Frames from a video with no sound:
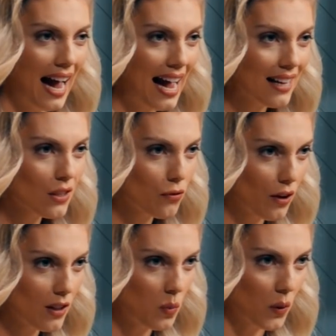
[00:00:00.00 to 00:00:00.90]
As
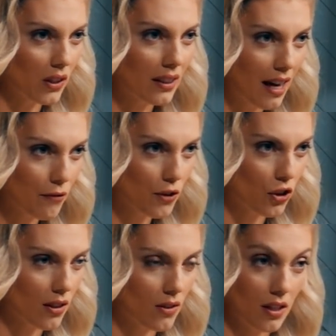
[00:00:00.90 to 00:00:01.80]
Facebook
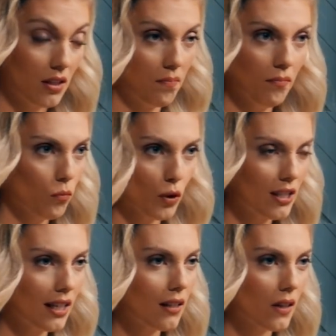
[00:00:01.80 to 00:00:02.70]
leverages these
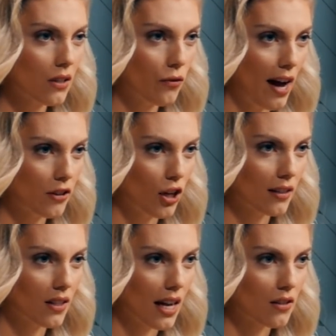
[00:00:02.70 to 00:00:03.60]
ridiculous fact
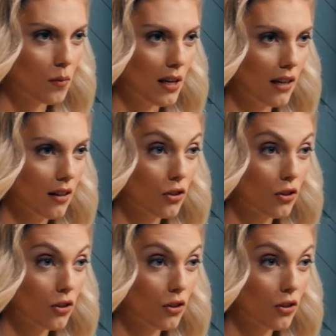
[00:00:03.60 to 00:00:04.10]
checks against me,